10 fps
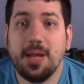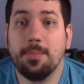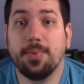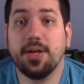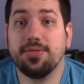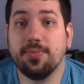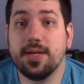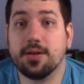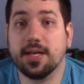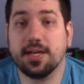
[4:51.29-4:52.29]
But at 3,
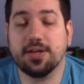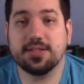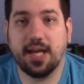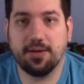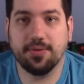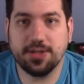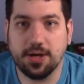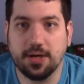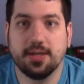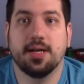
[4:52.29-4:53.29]
you're getting your standard return.